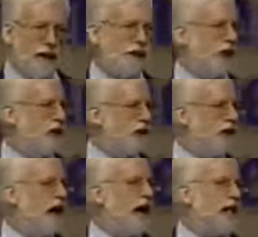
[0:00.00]
she is the
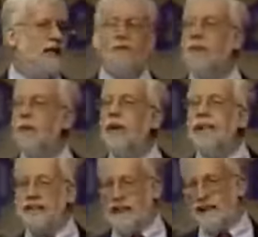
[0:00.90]
goddess of
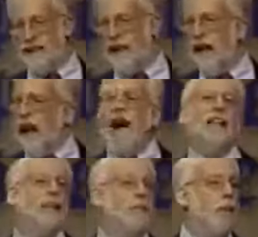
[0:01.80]
reason,
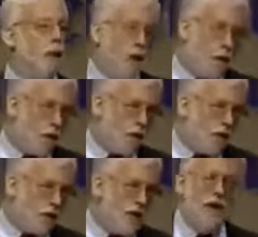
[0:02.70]
as
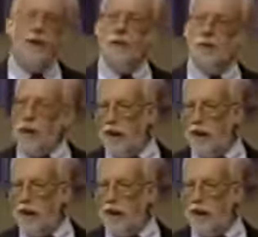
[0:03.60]
opposed to